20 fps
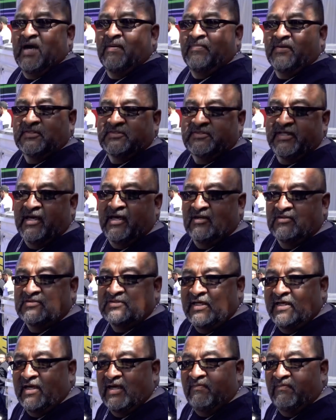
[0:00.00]
in San
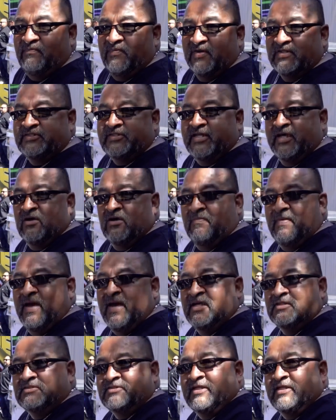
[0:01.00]
Jose, Fishtail
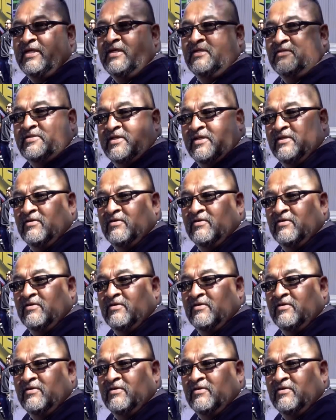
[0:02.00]
Magazine's here